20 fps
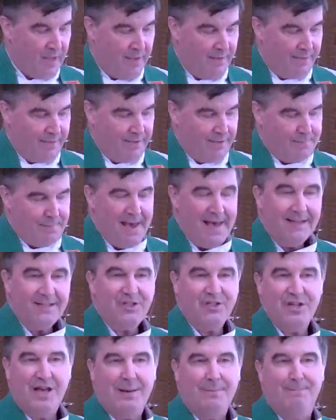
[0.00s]
The Pet
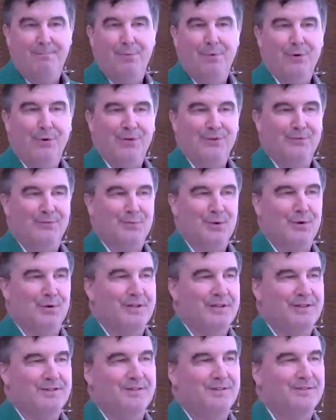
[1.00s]
Shop Boys wrote
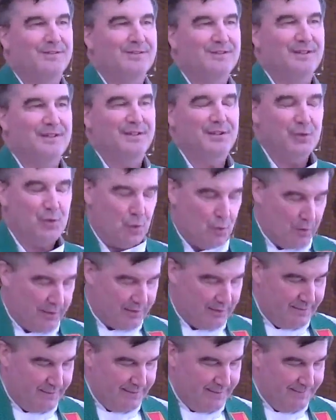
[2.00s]
It's a Sin
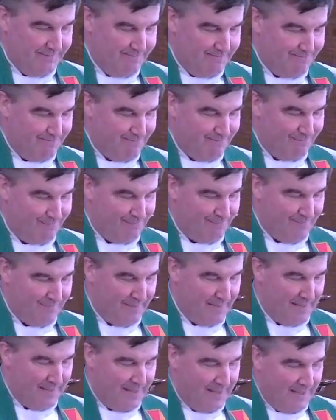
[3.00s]
quickly
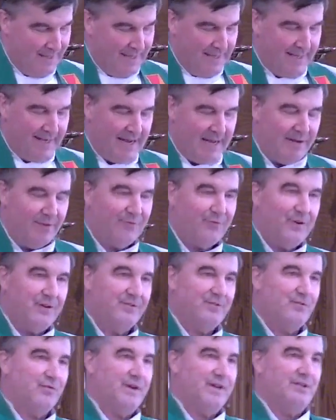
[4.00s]
and out of
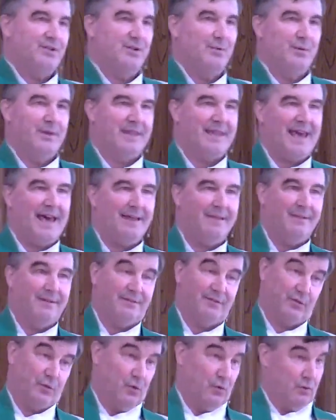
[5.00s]
frustration with Catholic
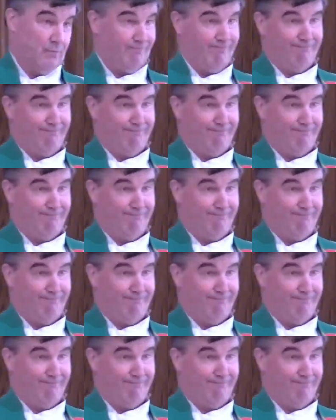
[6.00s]
school.